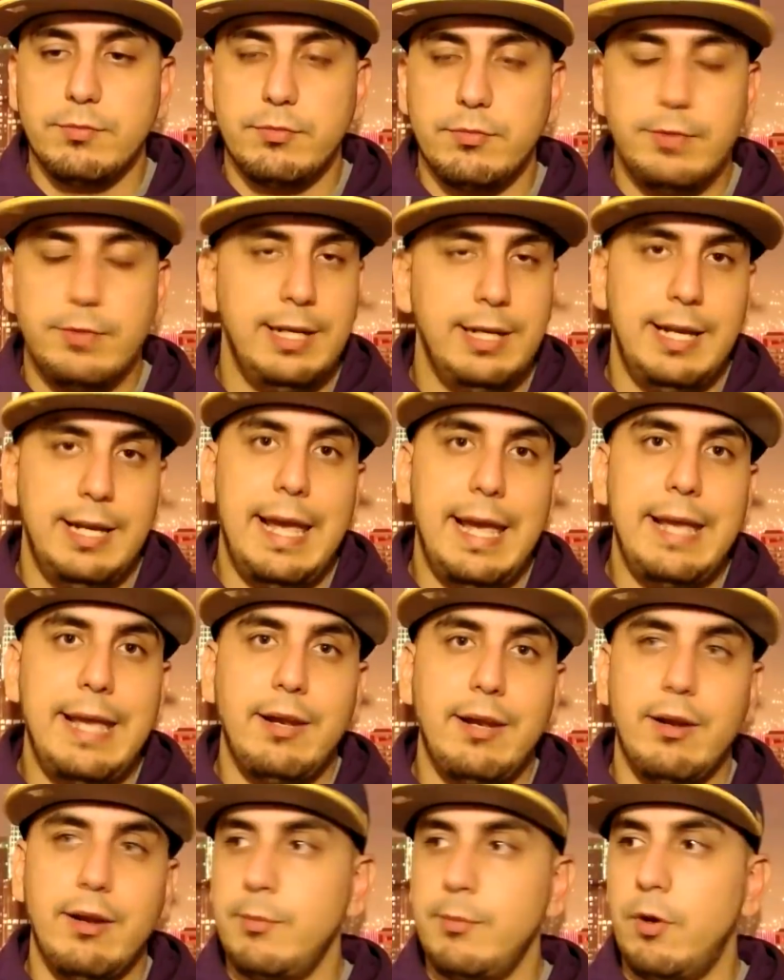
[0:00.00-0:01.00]
They're going to hate
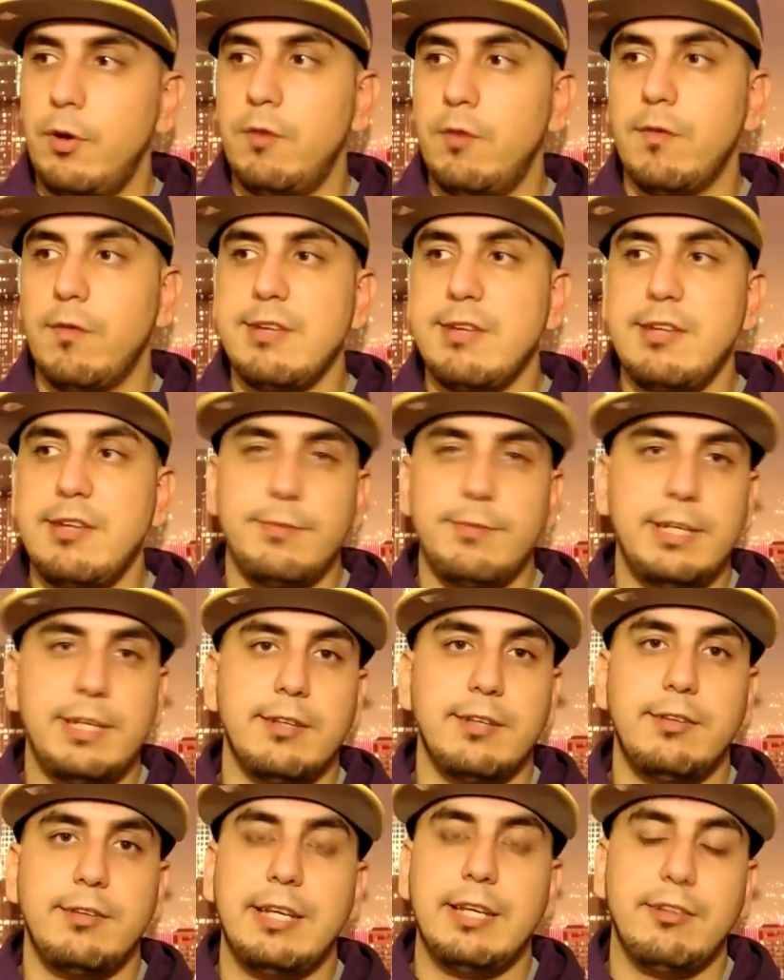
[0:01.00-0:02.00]
on him overseas
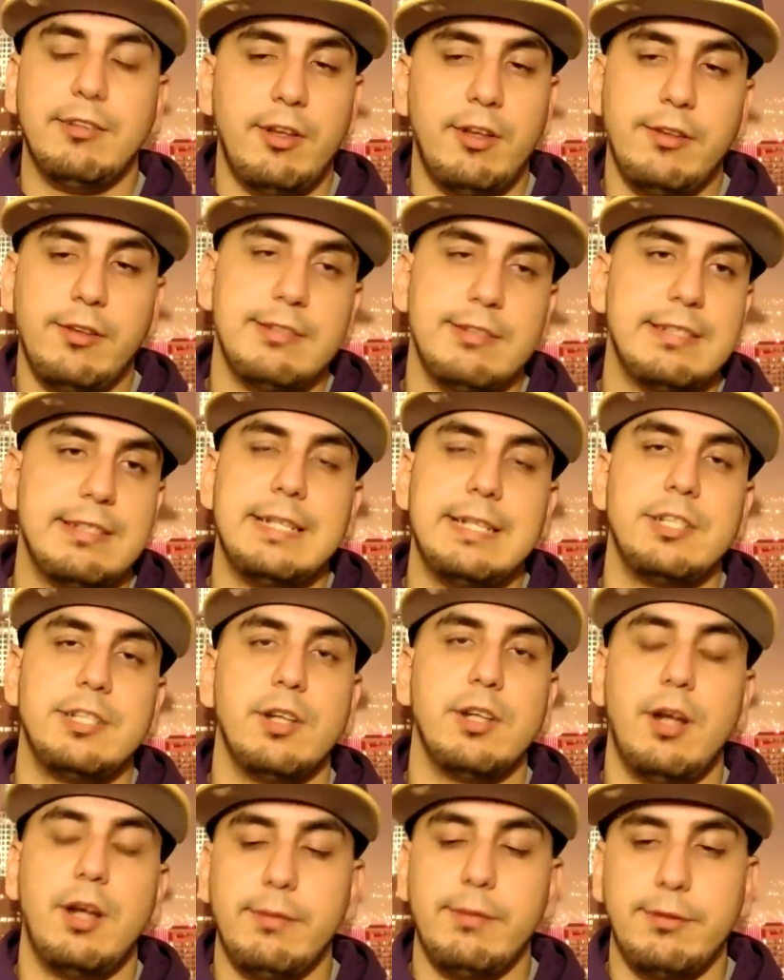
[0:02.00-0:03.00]
because he gets all this attention,
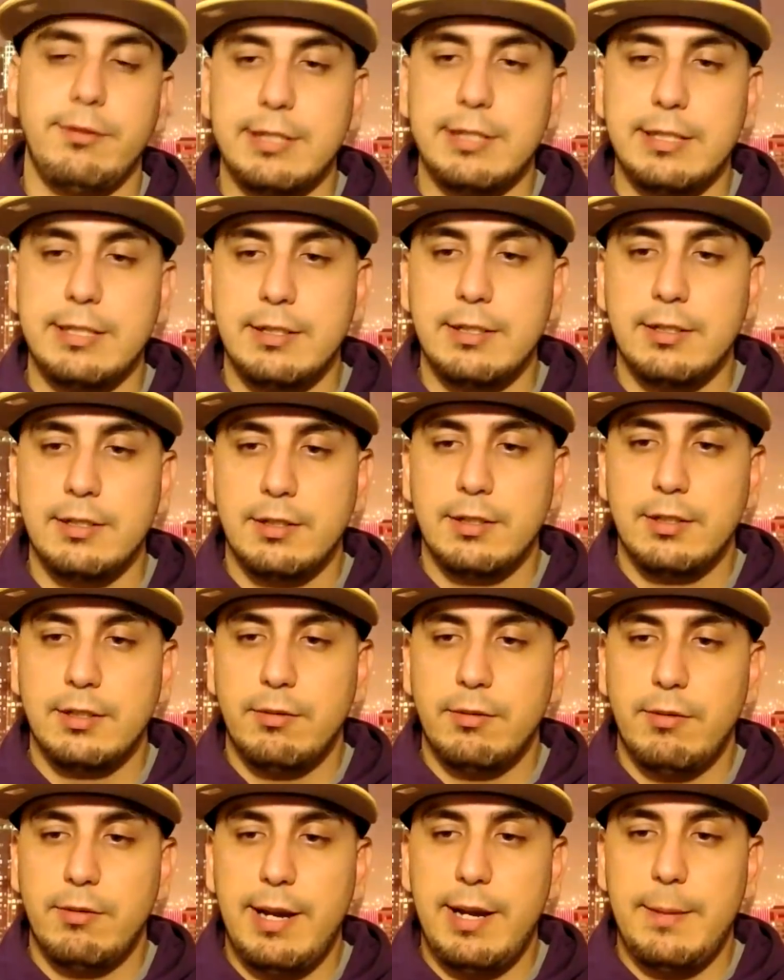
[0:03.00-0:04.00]
obviously,
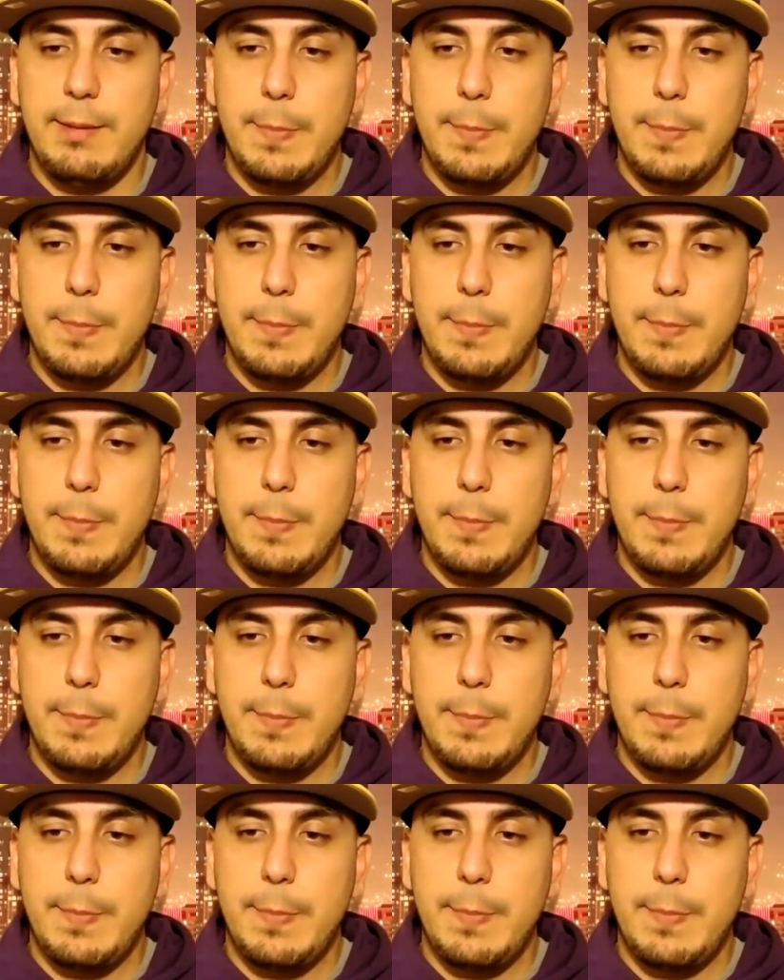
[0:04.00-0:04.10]
right?